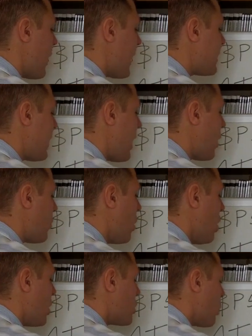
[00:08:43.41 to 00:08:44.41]
back down
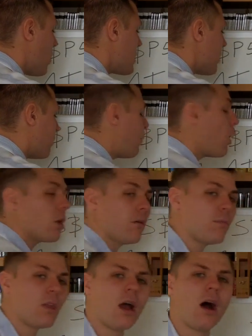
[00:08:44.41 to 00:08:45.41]
towards the
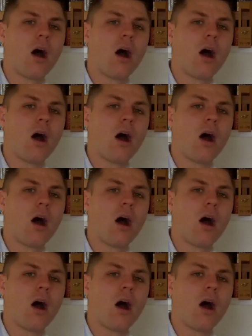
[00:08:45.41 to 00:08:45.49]
bottom